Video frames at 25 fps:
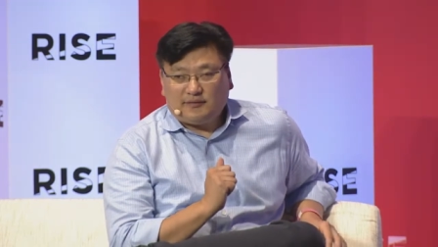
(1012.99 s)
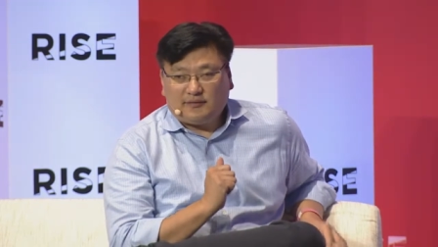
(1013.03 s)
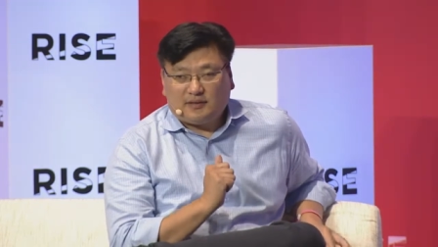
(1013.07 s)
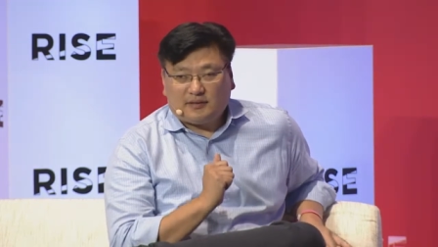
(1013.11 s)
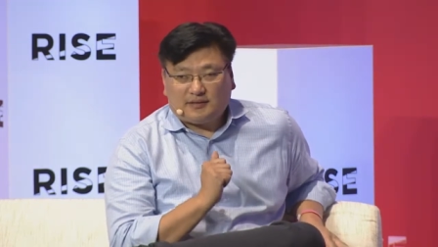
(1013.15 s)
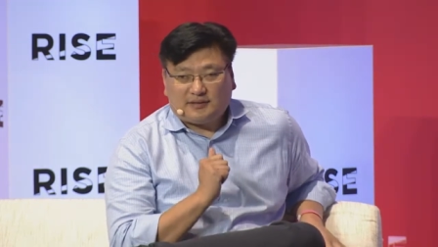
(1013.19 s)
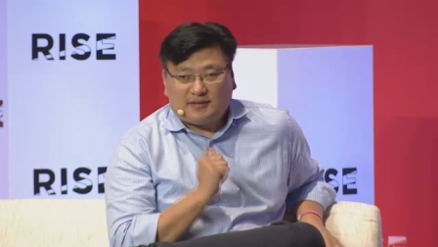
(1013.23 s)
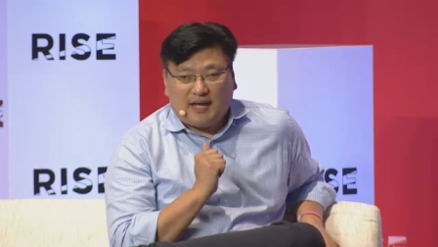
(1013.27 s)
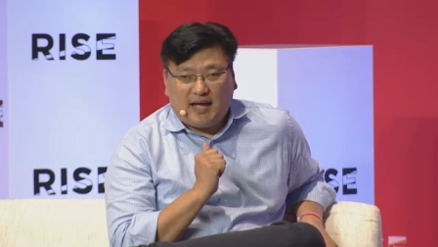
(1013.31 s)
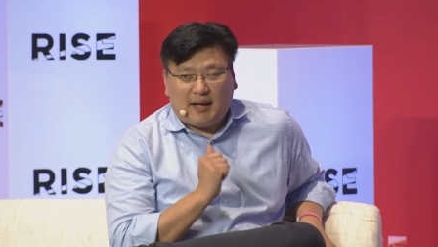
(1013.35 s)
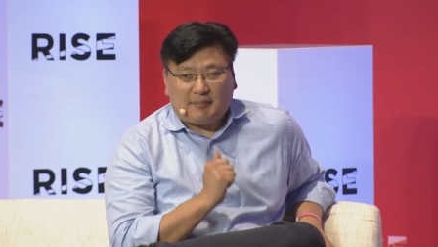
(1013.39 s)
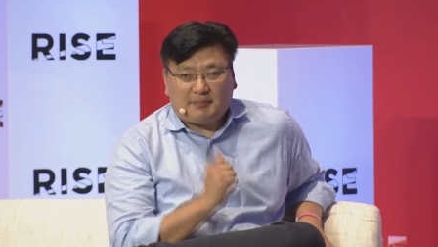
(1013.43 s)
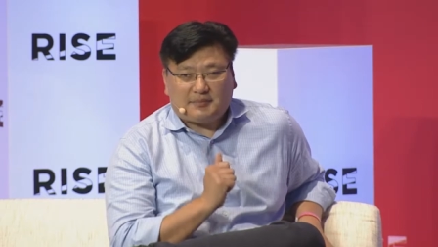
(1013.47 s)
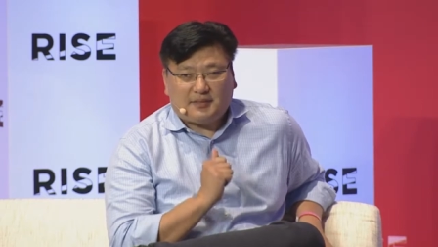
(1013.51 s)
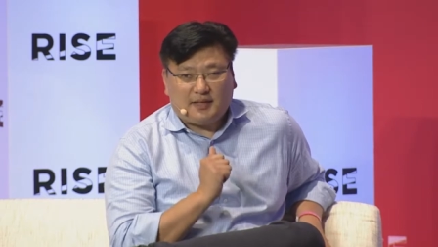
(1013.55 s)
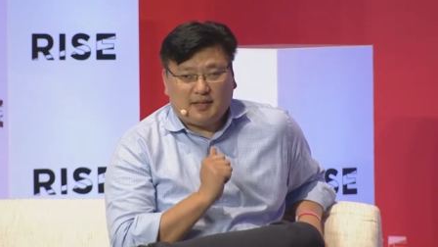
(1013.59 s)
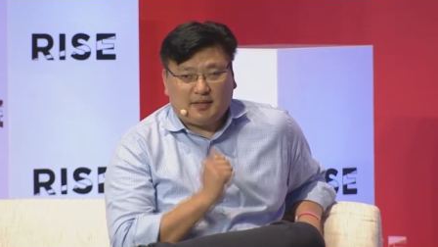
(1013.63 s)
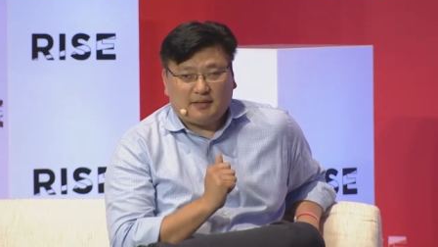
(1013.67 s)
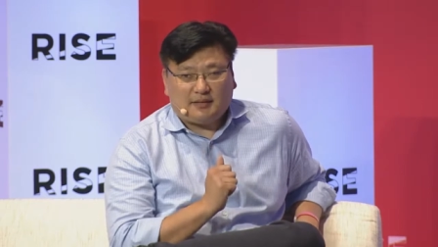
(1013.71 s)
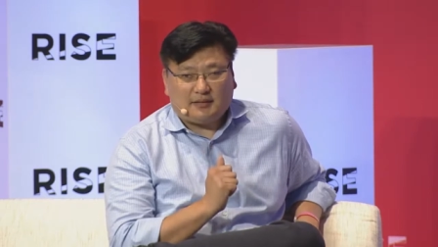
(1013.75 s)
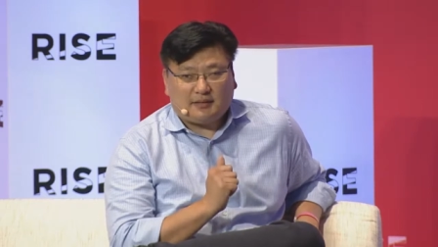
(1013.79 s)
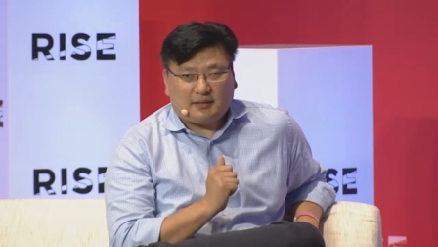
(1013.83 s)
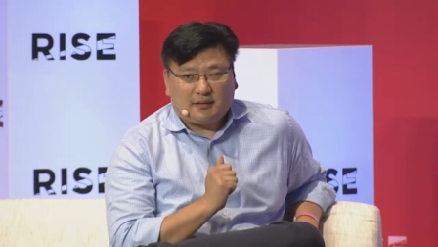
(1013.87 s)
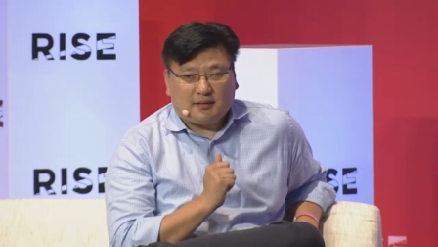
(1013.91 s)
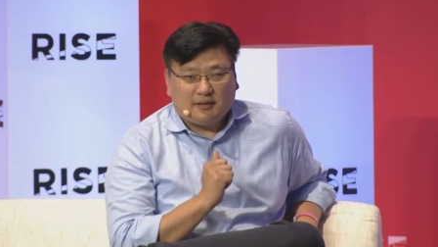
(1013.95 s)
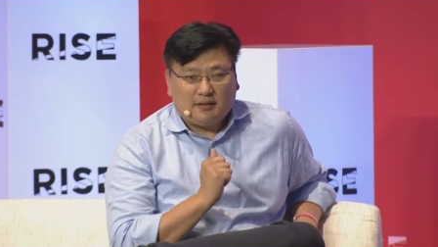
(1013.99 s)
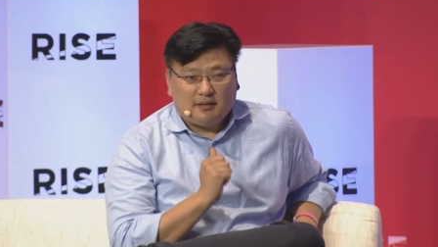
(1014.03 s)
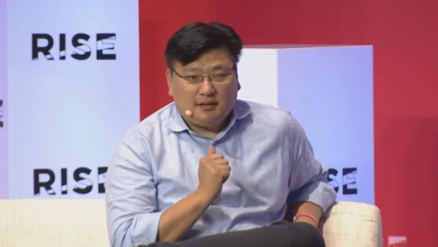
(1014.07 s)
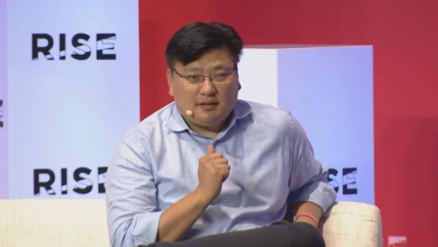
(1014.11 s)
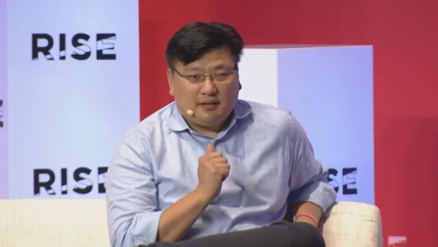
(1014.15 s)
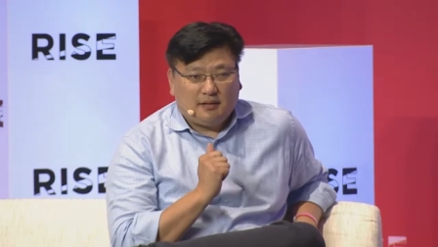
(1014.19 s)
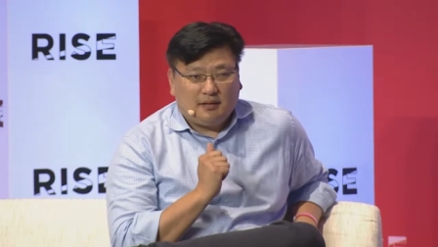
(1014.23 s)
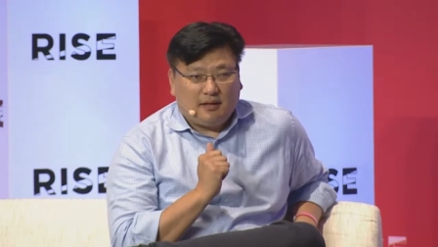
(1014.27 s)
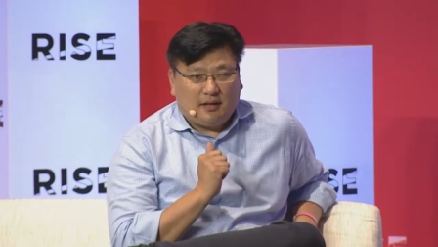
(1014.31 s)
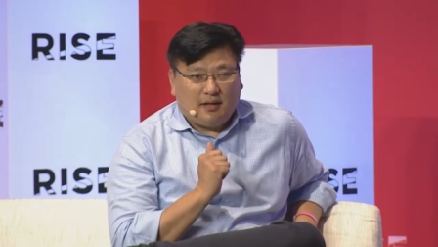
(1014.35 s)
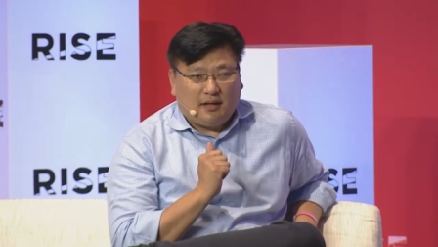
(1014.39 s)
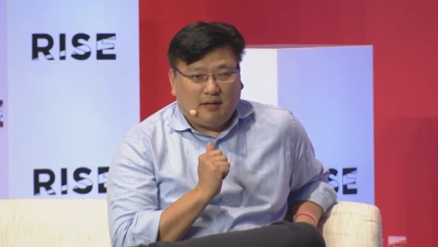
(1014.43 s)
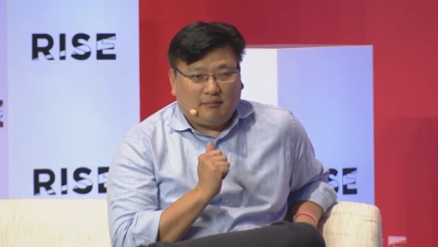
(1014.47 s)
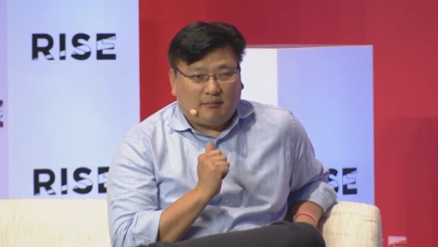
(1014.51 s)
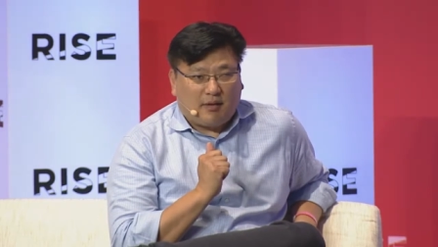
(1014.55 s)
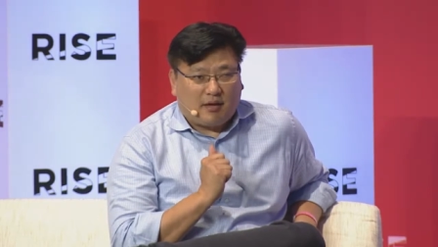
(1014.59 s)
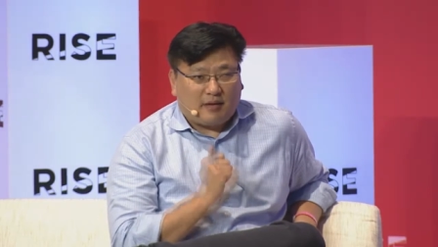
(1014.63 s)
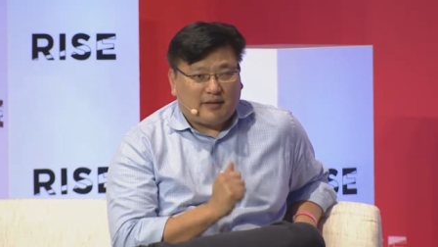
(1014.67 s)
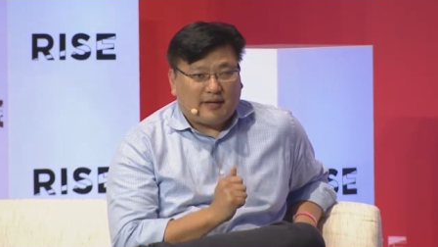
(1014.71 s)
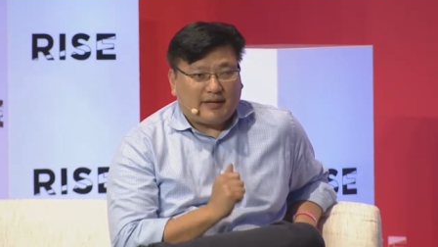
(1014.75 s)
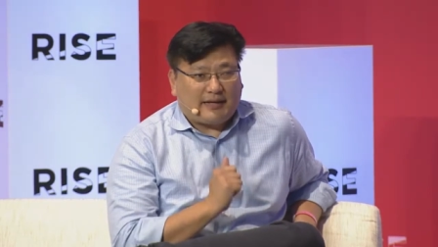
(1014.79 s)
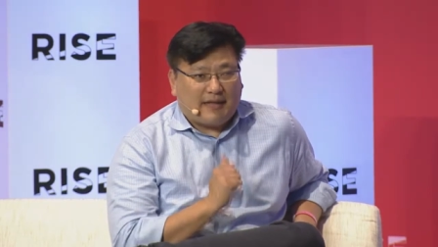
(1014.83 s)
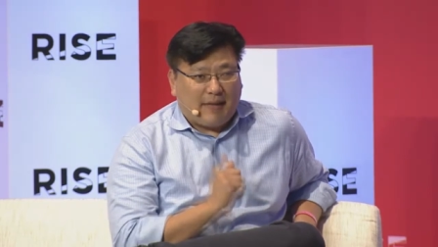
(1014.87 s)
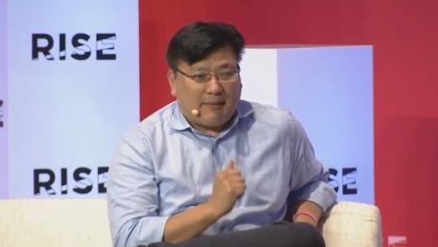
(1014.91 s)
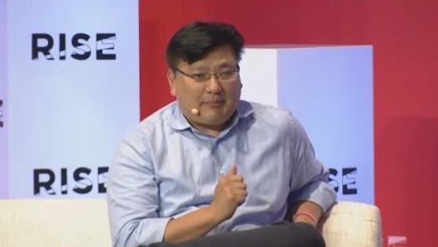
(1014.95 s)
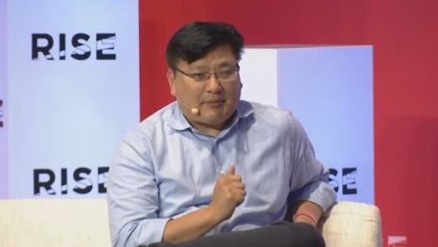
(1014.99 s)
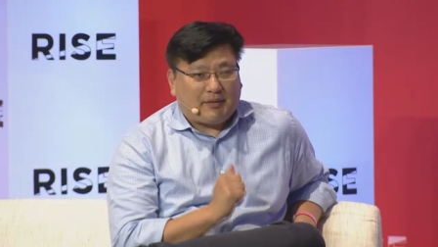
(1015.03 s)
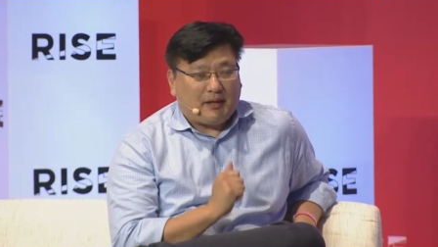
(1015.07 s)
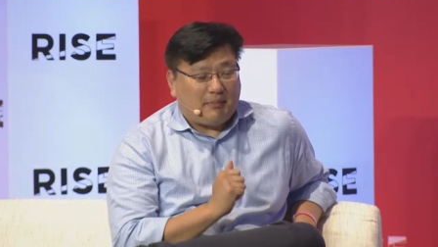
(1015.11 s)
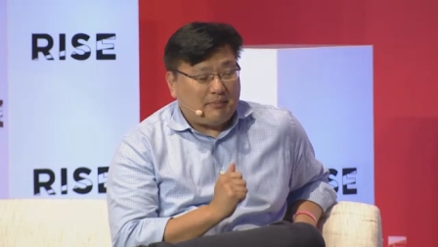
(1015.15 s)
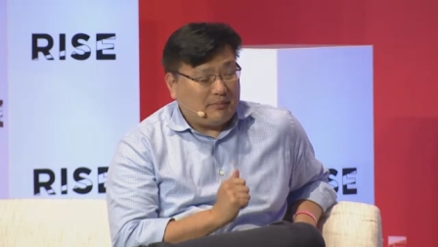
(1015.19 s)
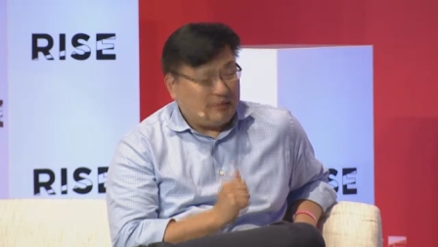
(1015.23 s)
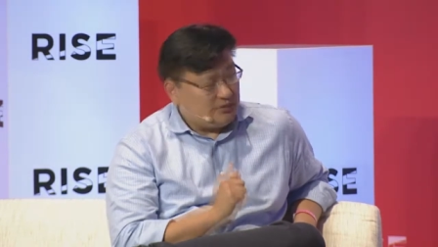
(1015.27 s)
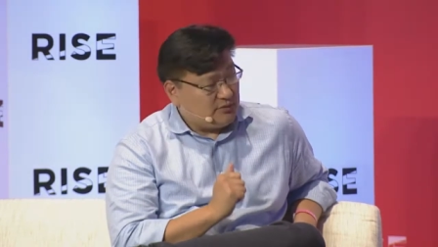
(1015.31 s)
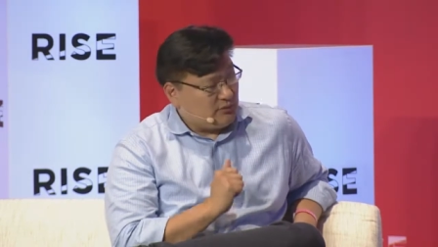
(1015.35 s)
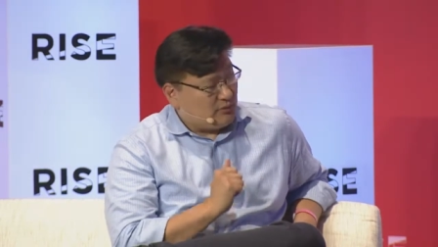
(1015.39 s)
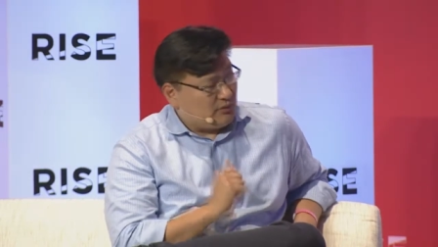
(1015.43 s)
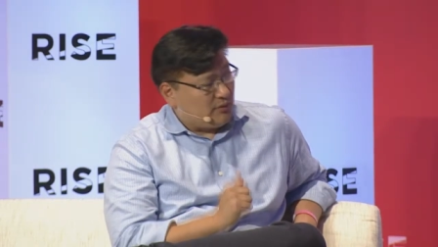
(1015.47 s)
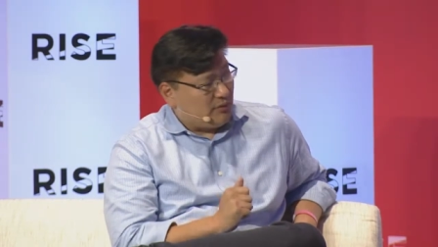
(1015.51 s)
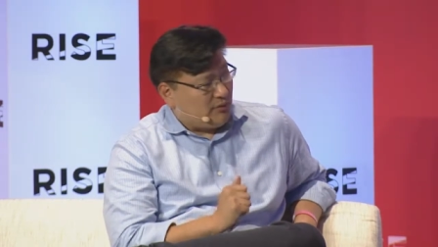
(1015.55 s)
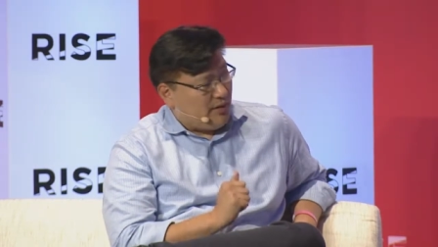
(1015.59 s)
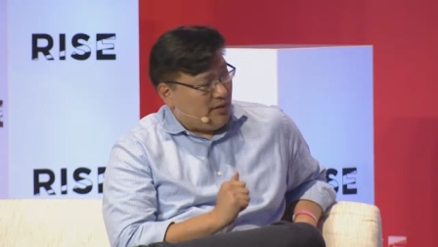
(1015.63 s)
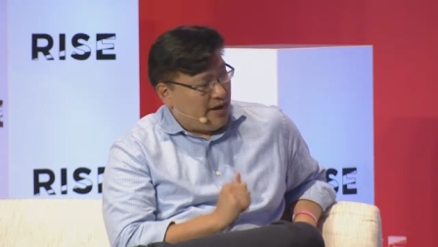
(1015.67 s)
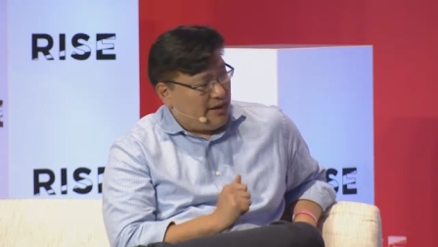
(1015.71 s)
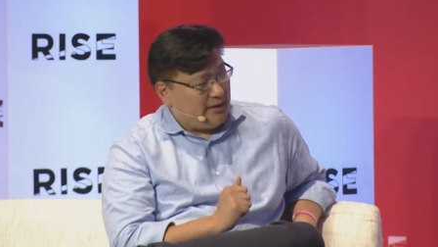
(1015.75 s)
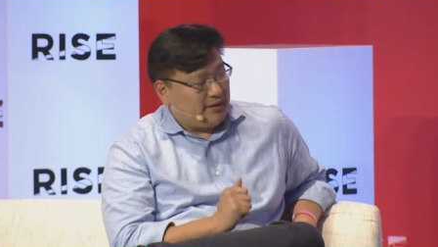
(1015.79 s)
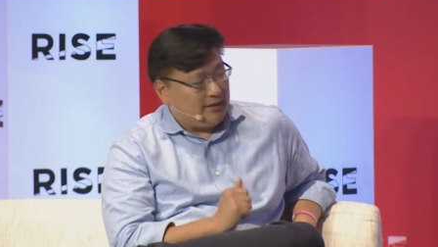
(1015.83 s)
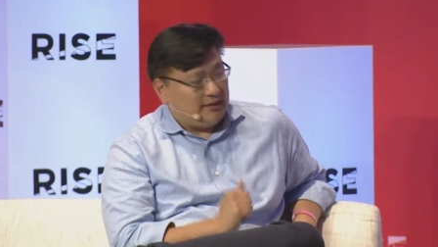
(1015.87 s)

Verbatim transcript: the top 10 uh, market cap companies worldwide.